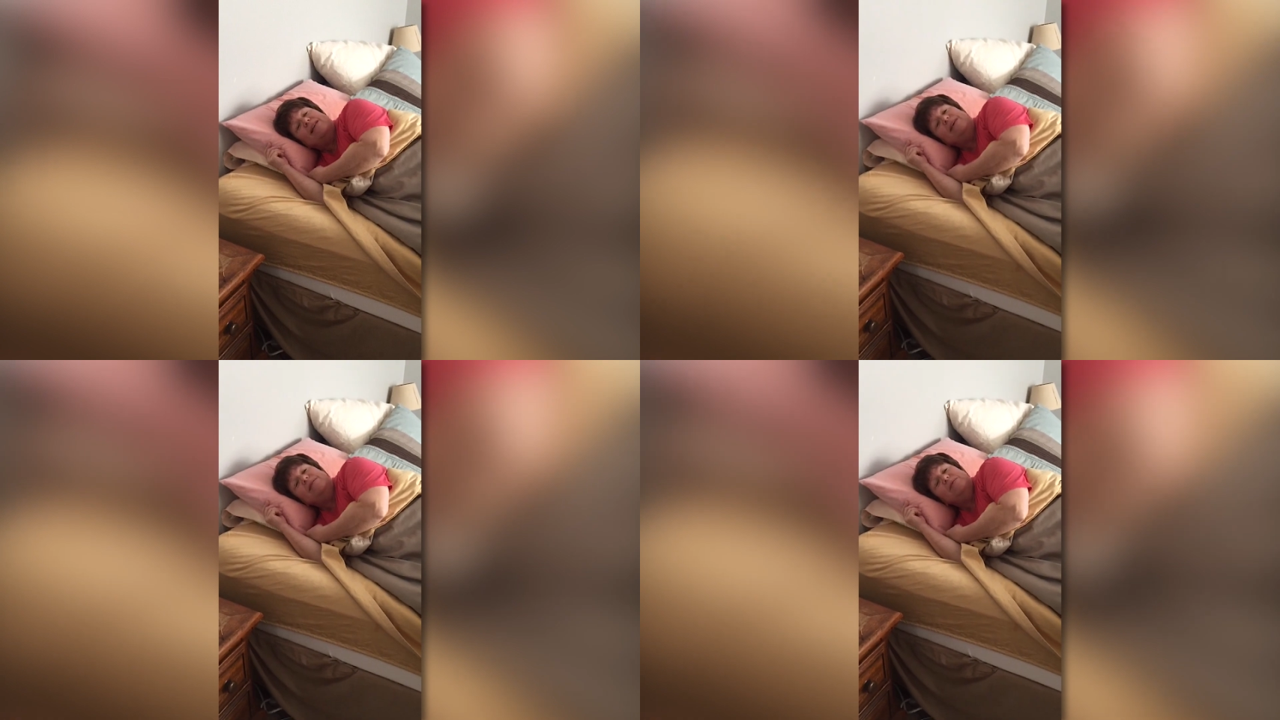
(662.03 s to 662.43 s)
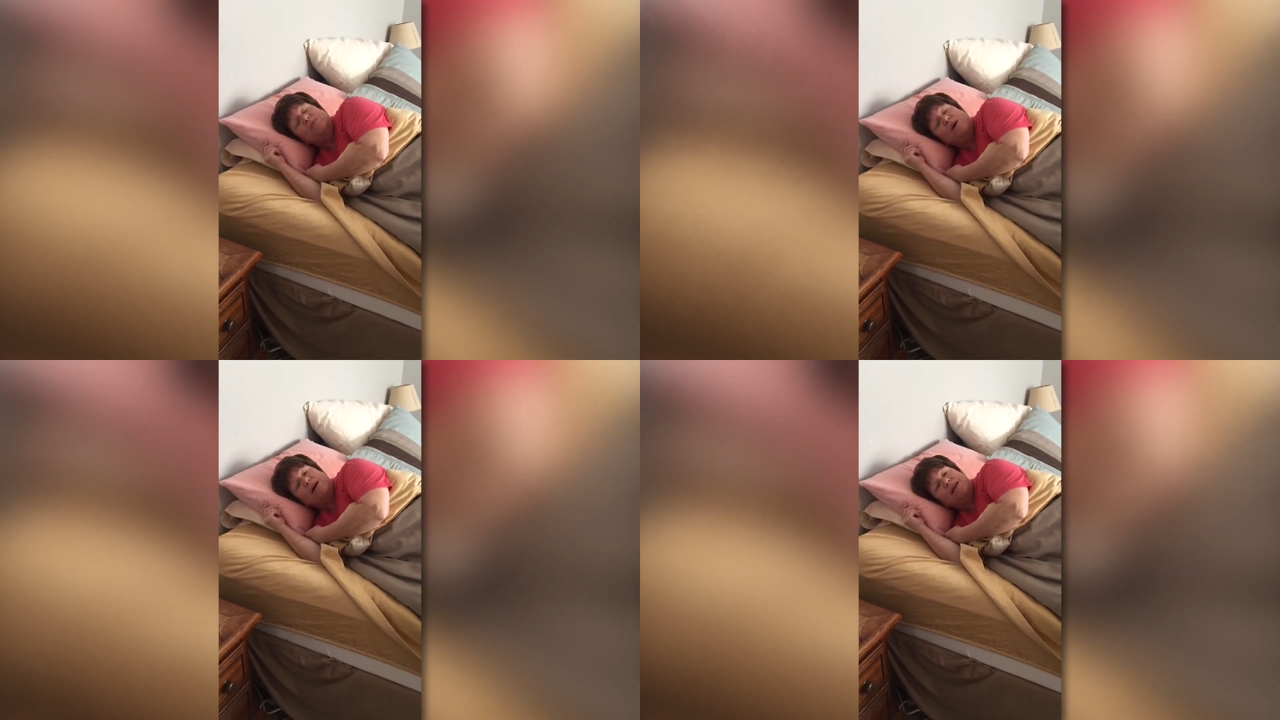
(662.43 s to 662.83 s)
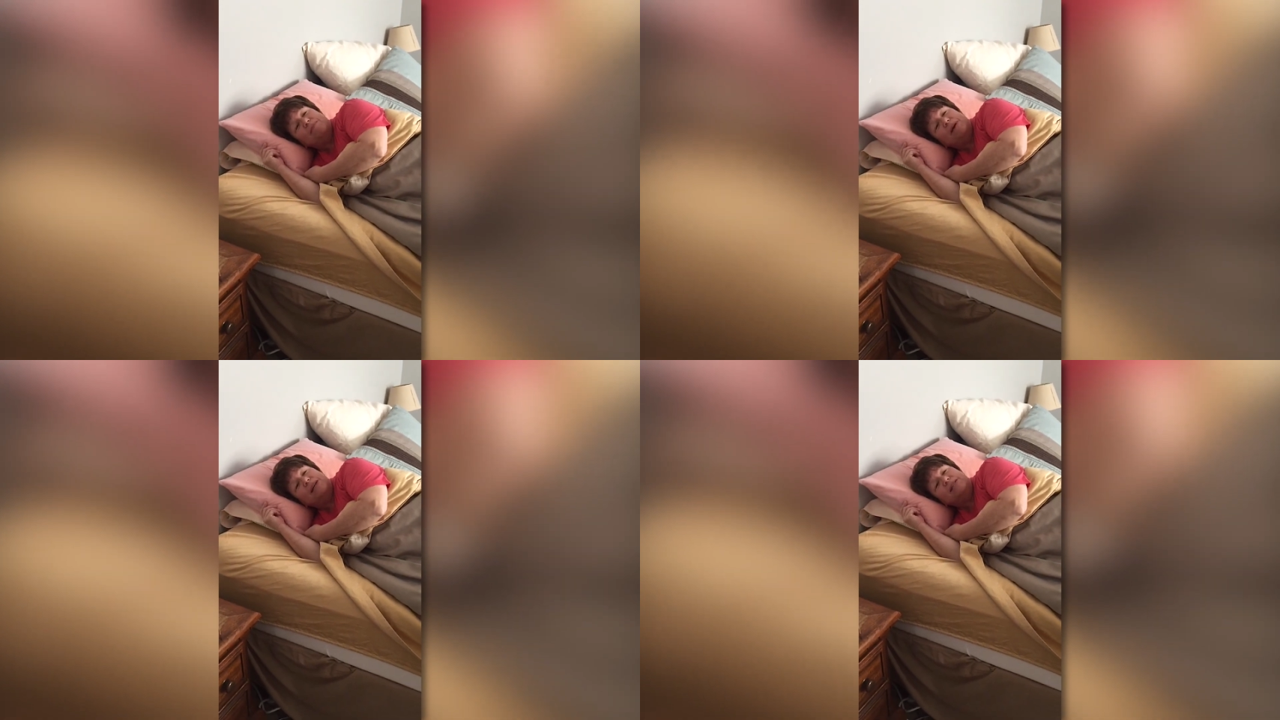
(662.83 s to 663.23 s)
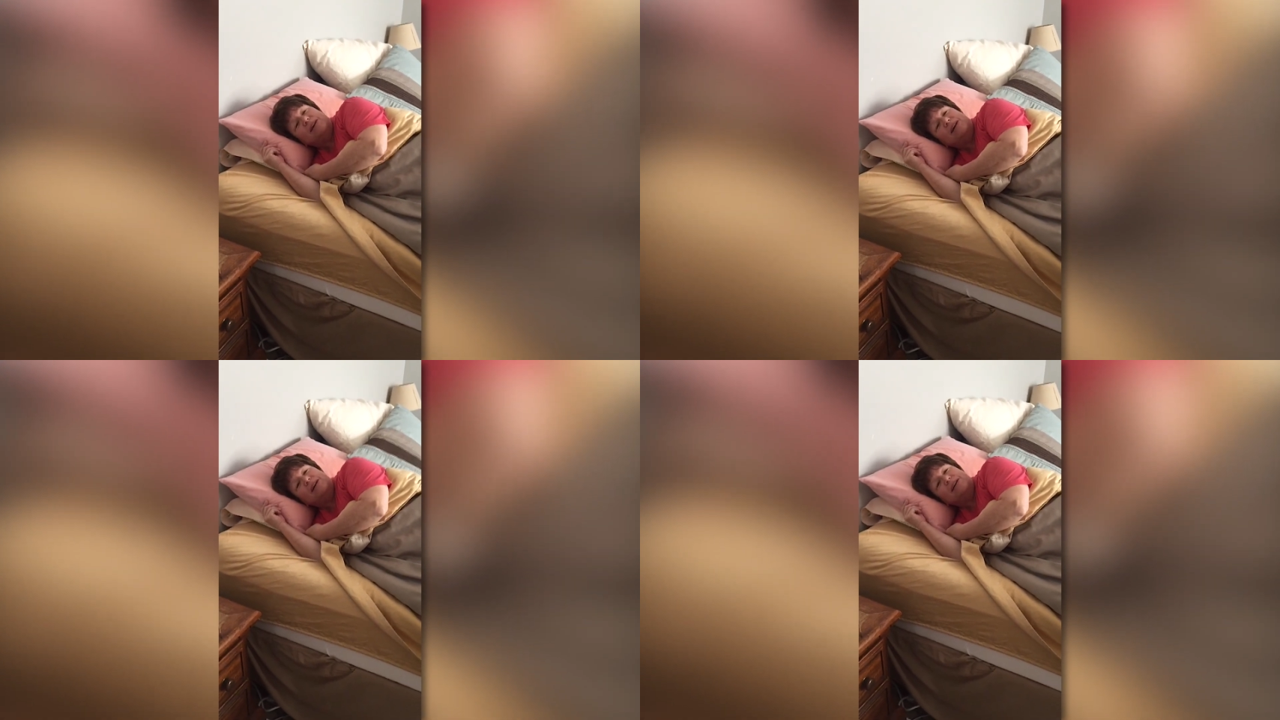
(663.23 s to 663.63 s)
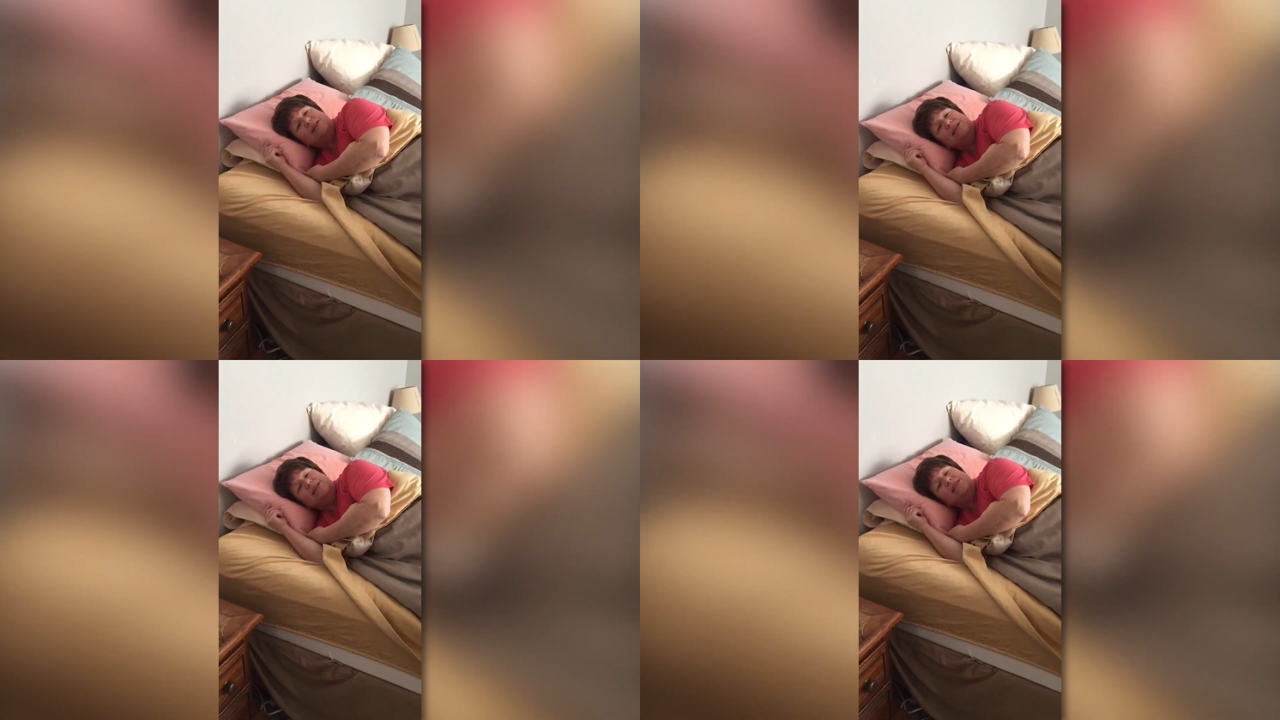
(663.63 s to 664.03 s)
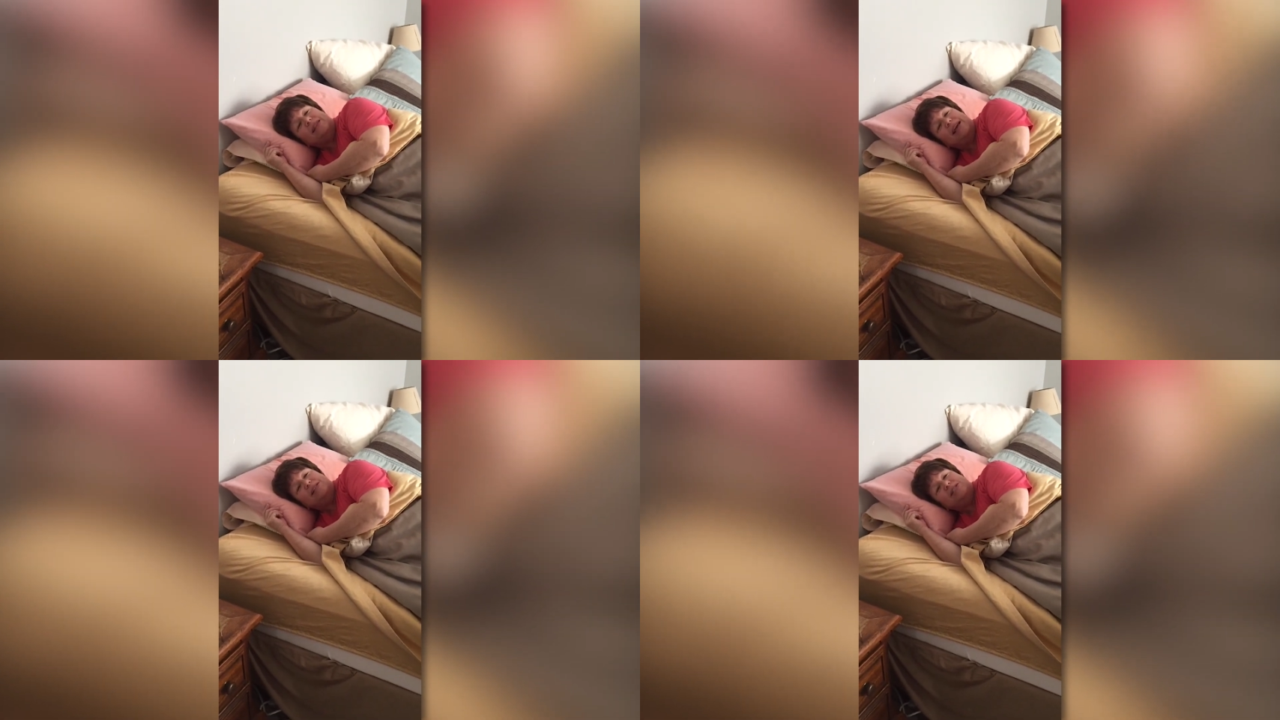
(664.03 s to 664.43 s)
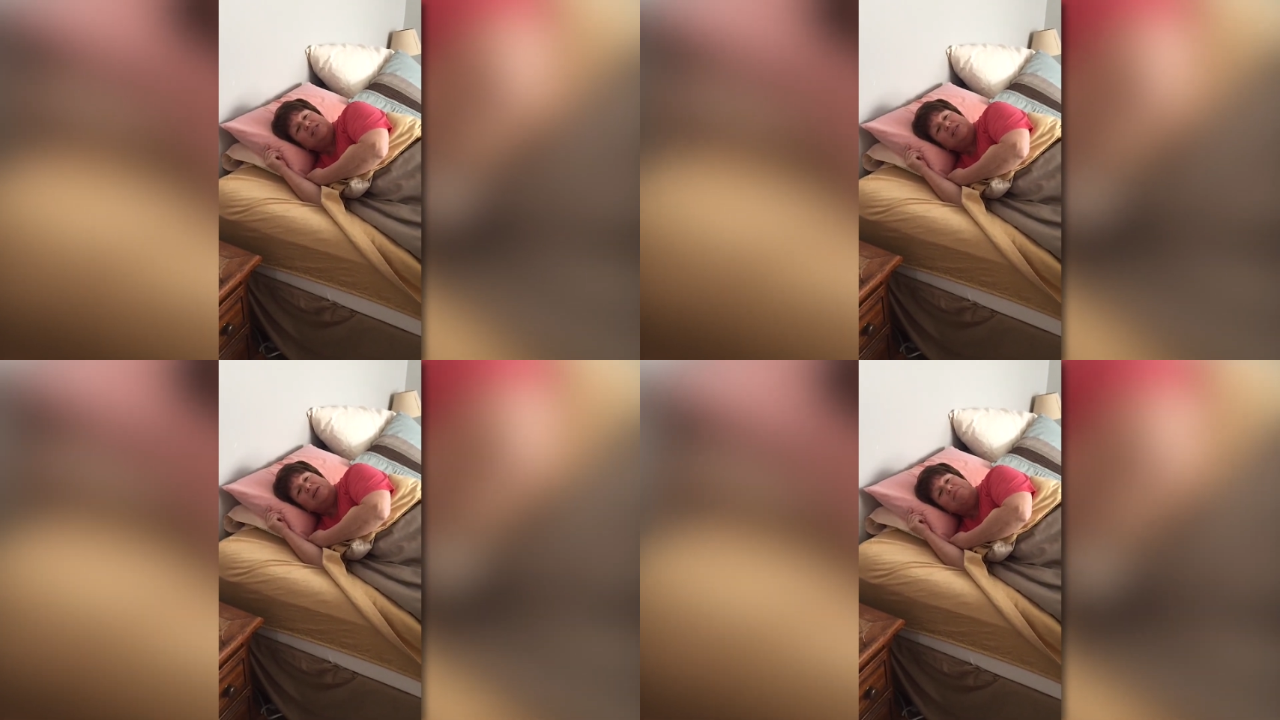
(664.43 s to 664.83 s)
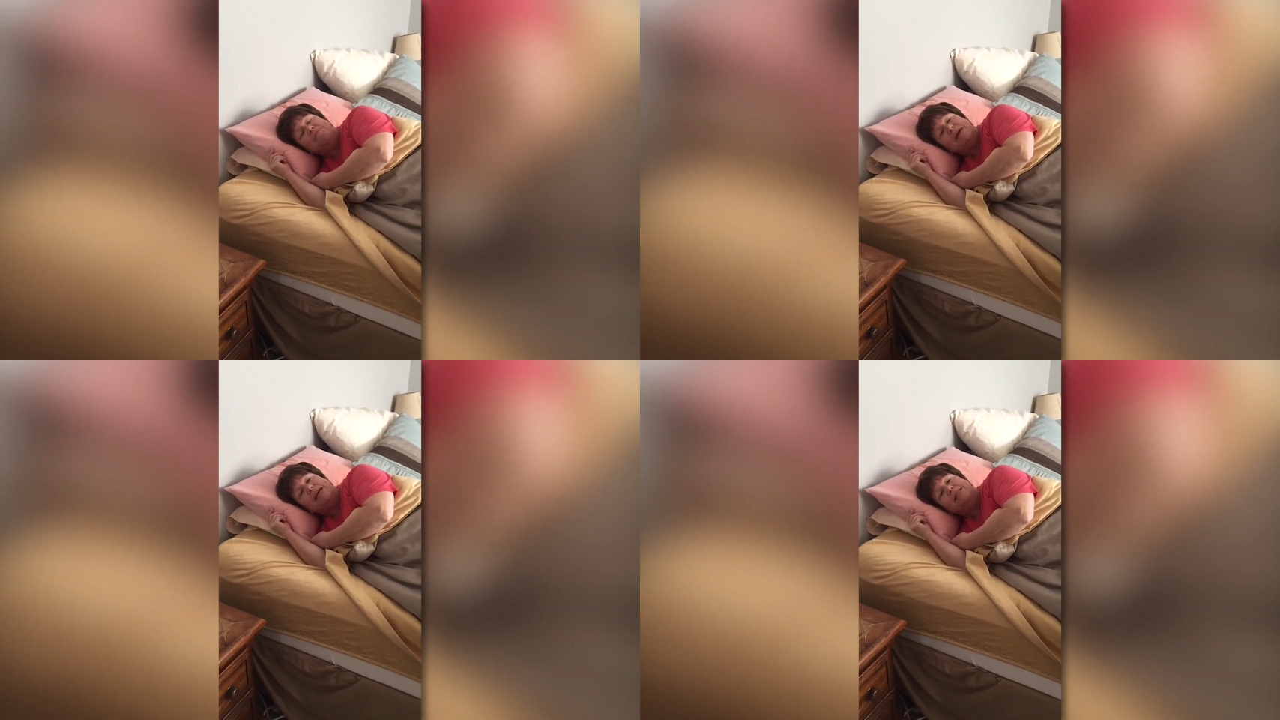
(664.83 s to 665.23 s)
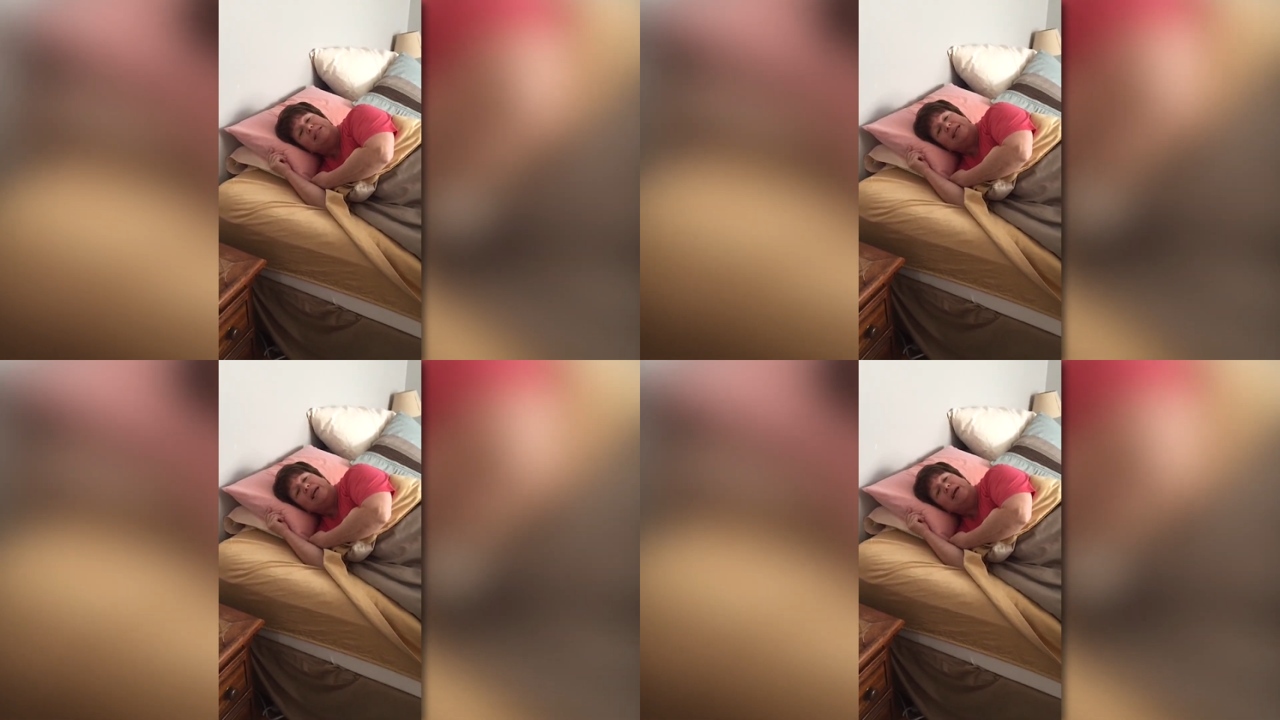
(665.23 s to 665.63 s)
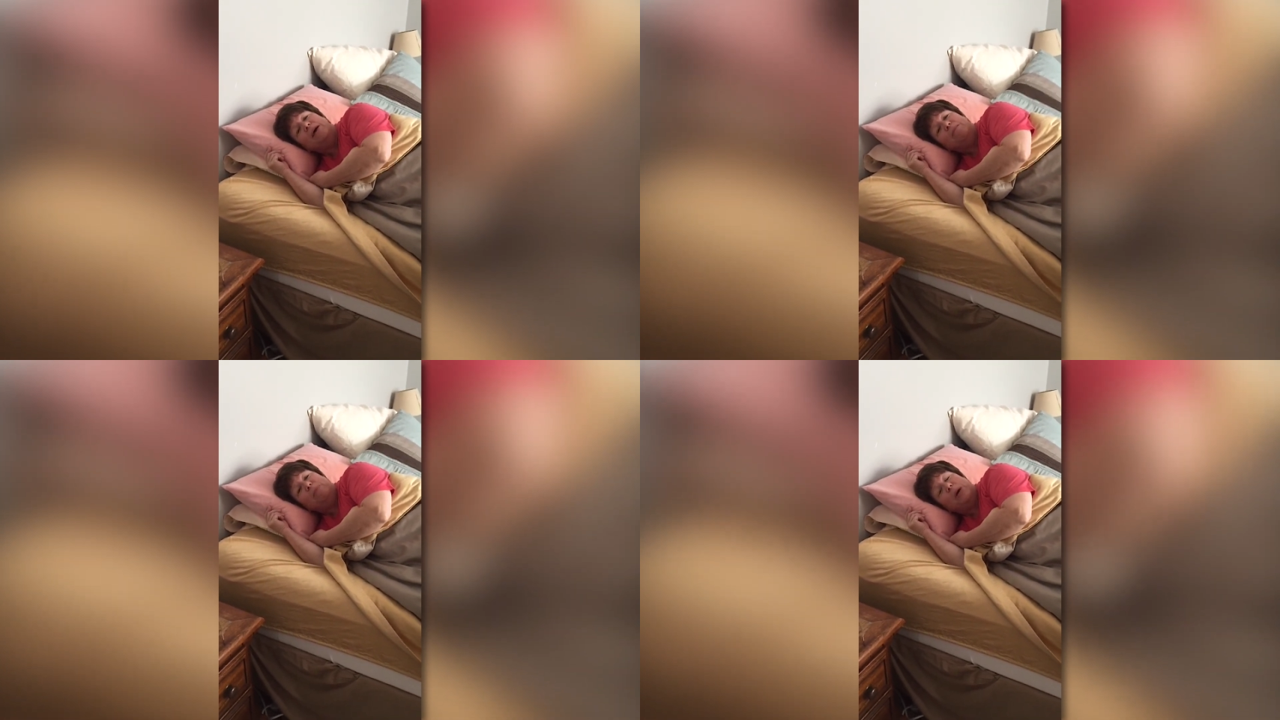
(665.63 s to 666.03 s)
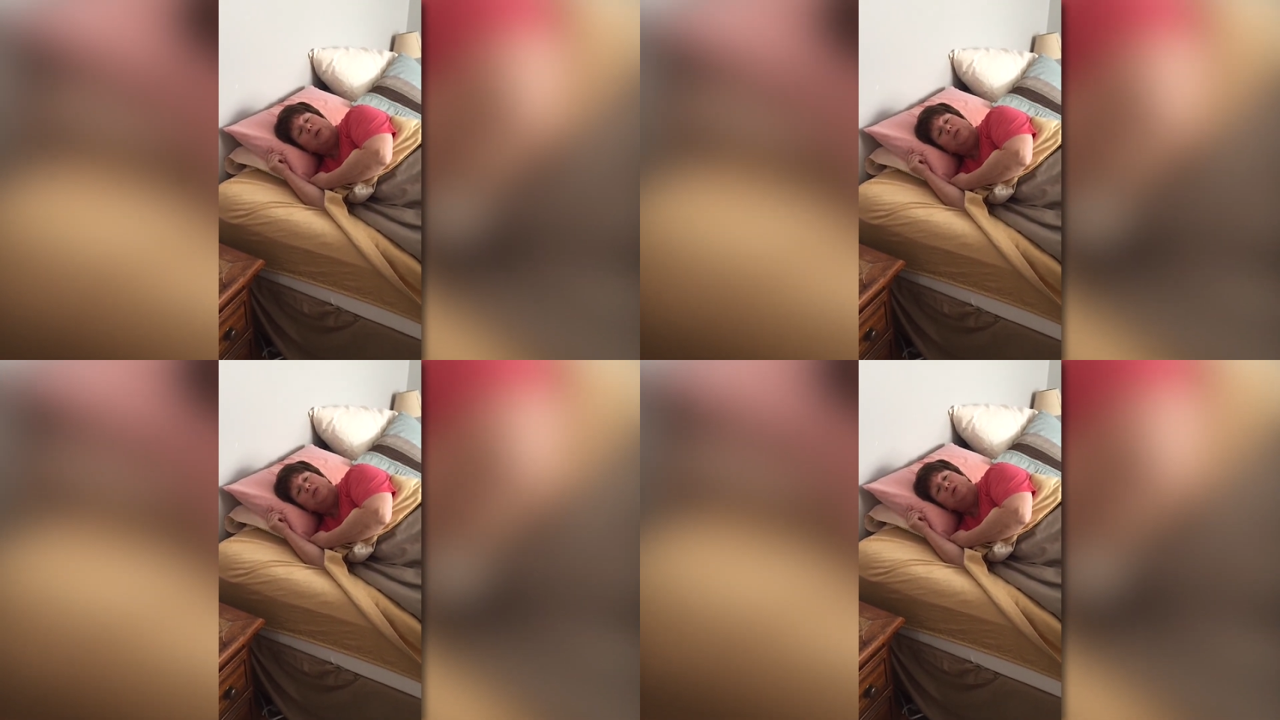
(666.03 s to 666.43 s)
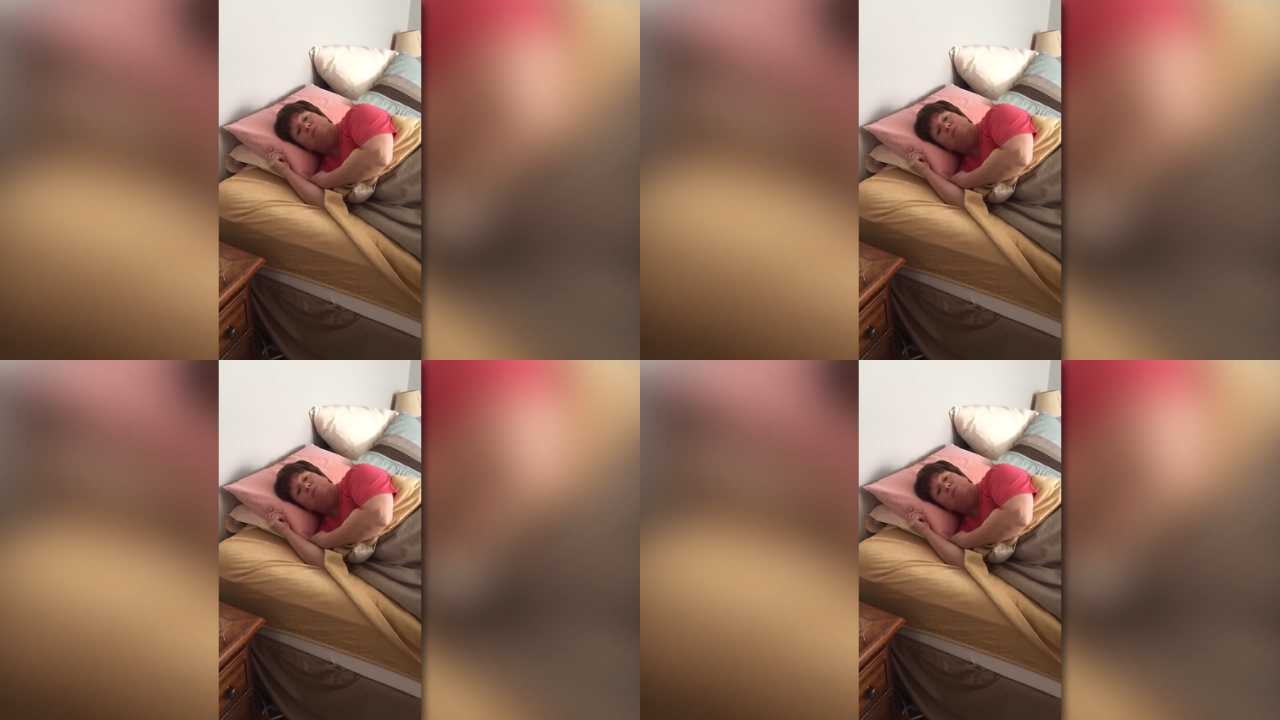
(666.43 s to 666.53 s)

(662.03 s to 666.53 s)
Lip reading: No face is visible, so there are no lips to read.